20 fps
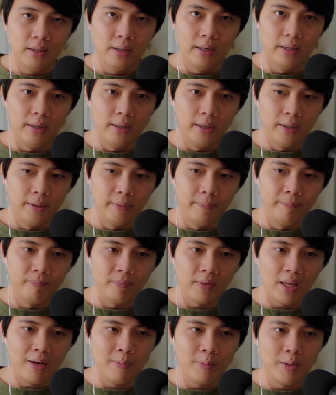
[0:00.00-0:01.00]

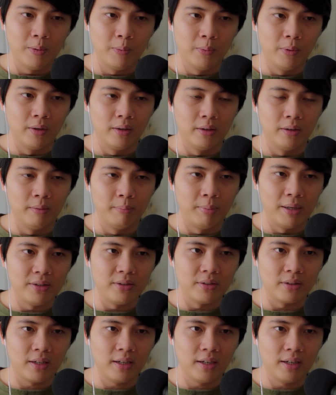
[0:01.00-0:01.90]
And we were a bunch of